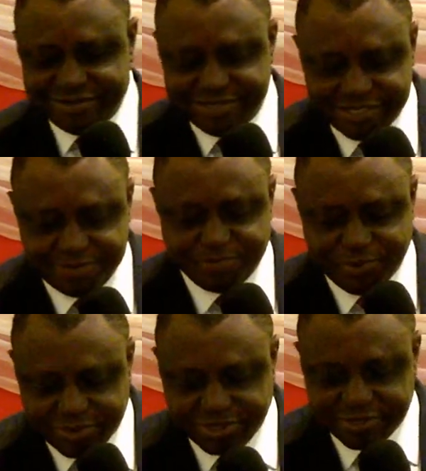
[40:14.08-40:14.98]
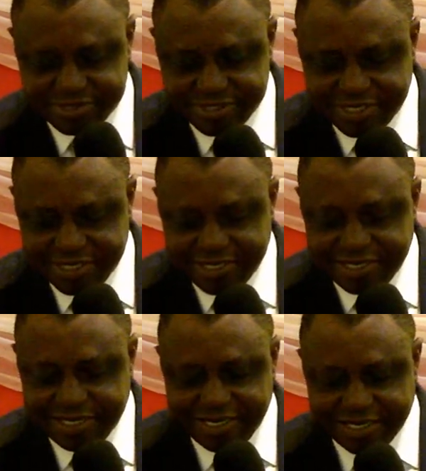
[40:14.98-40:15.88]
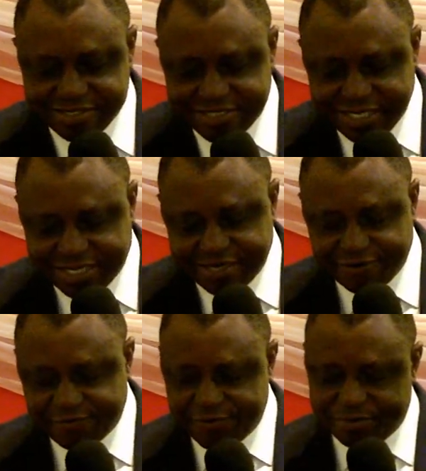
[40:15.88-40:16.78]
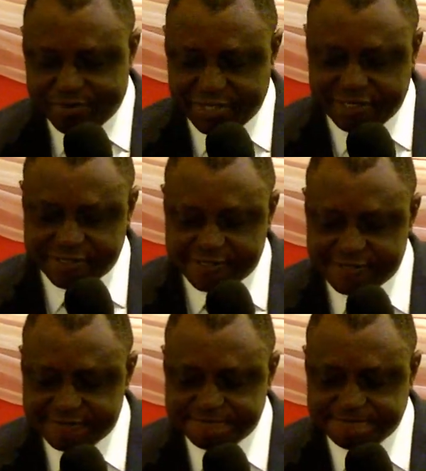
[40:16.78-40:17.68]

this product and take care of your bills.